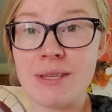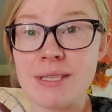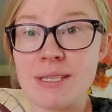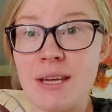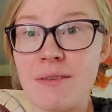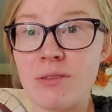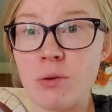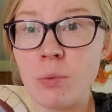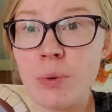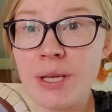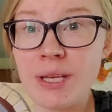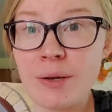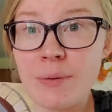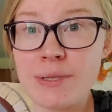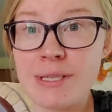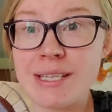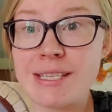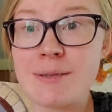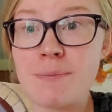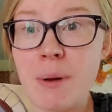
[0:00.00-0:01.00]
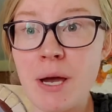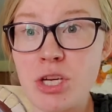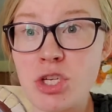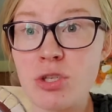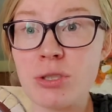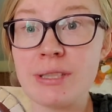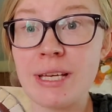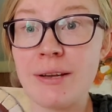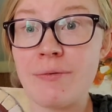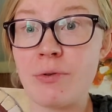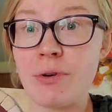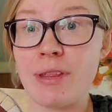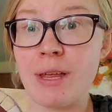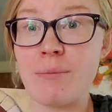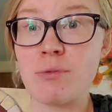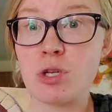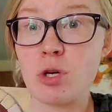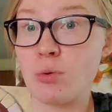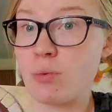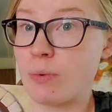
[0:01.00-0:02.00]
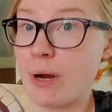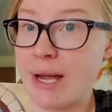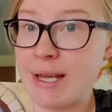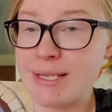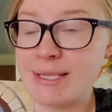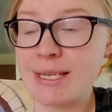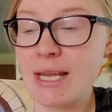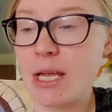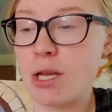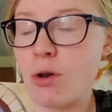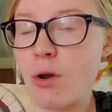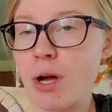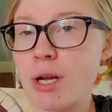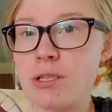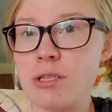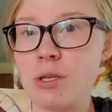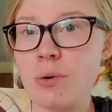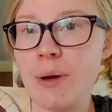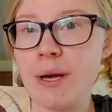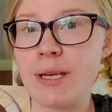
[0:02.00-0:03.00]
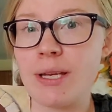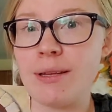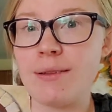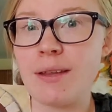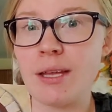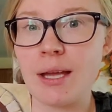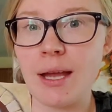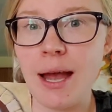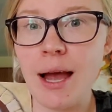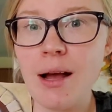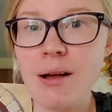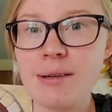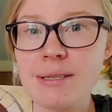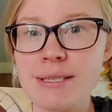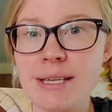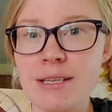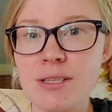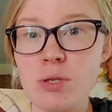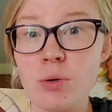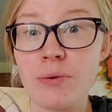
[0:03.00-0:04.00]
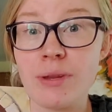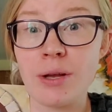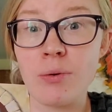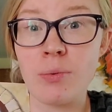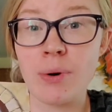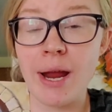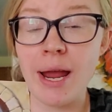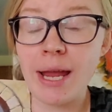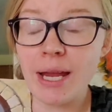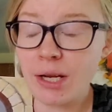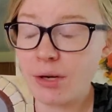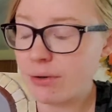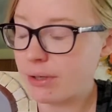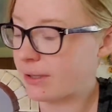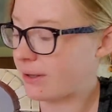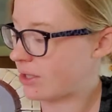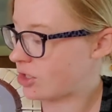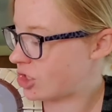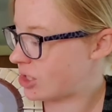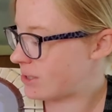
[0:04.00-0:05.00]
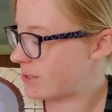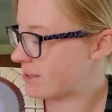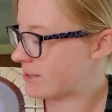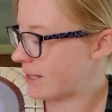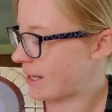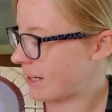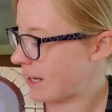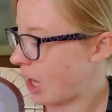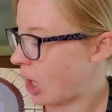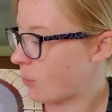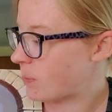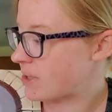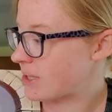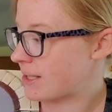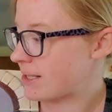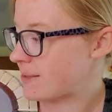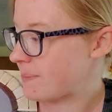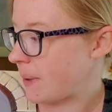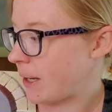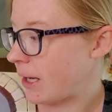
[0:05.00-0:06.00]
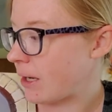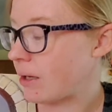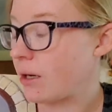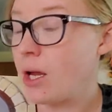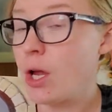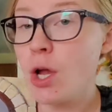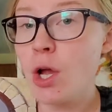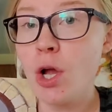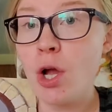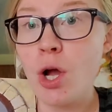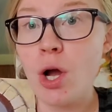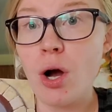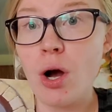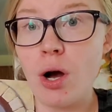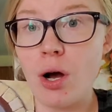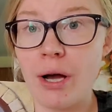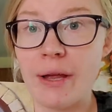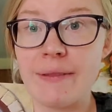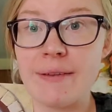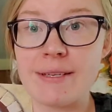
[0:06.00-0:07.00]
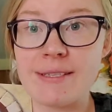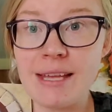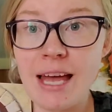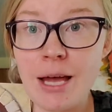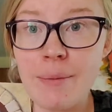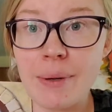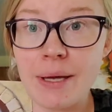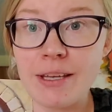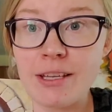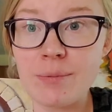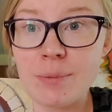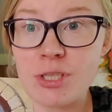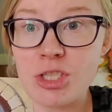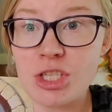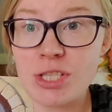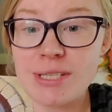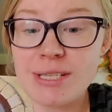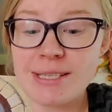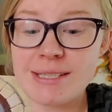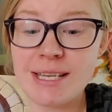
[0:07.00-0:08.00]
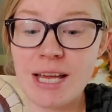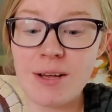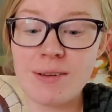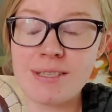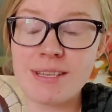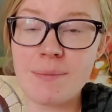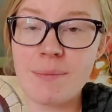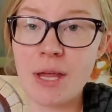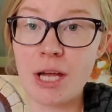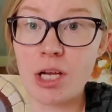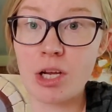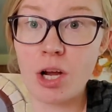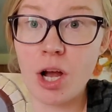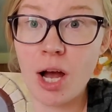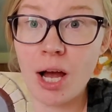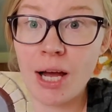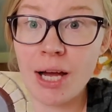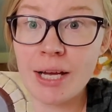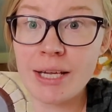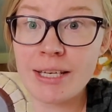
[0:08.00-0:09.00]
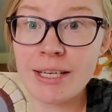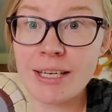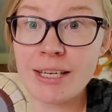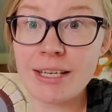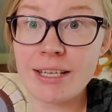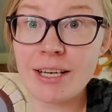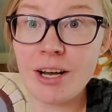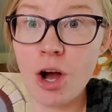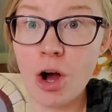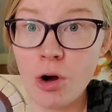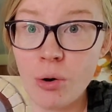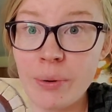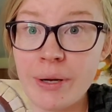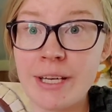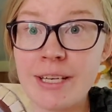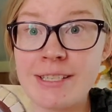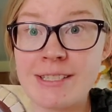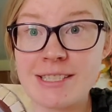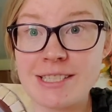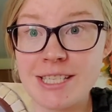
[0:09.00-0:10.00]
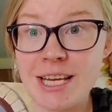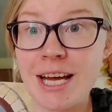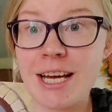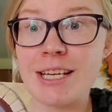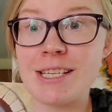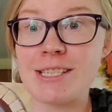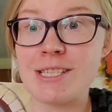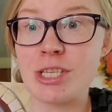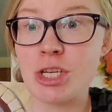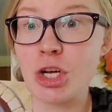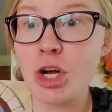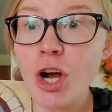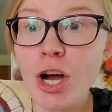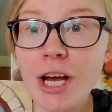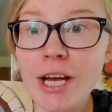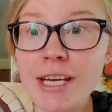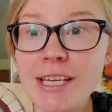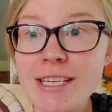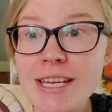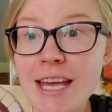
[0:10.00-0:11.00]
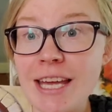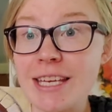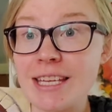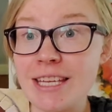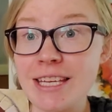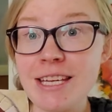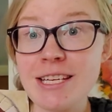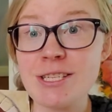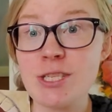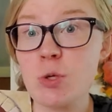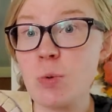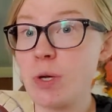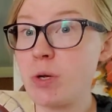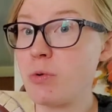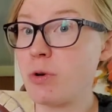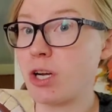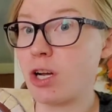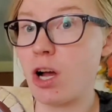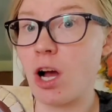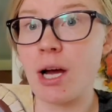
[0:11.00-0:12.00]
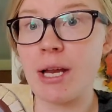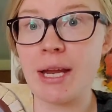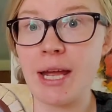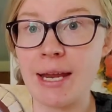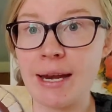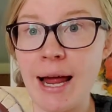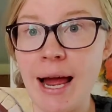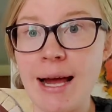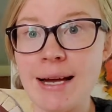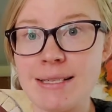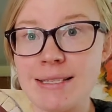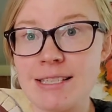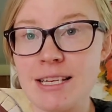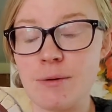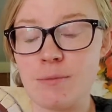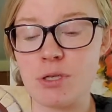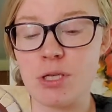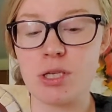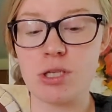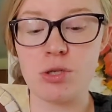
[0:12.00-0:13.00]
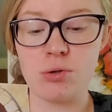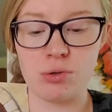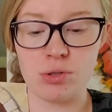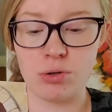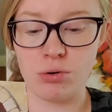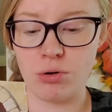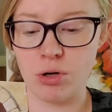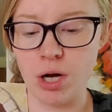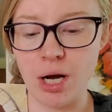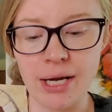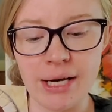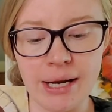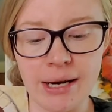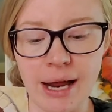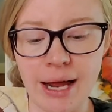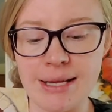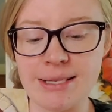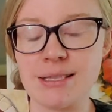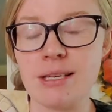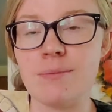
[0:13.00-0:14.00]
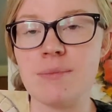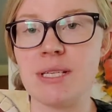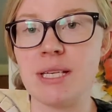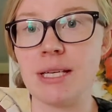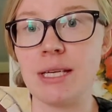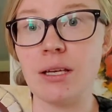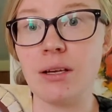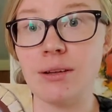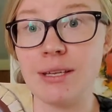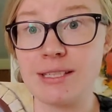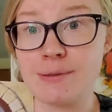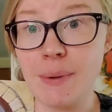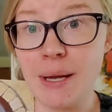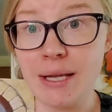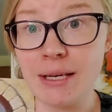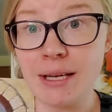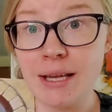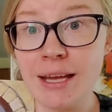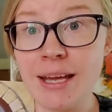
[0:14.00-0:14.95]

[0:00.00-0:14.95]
day of the week. It was a special day for them to rest and not do anything else. And so they were angry that Jesus had helped this man on the Sabbath. But Jesus tells them that God always does good and he is doing what God had asked him to do. So God had asked him to heal this man.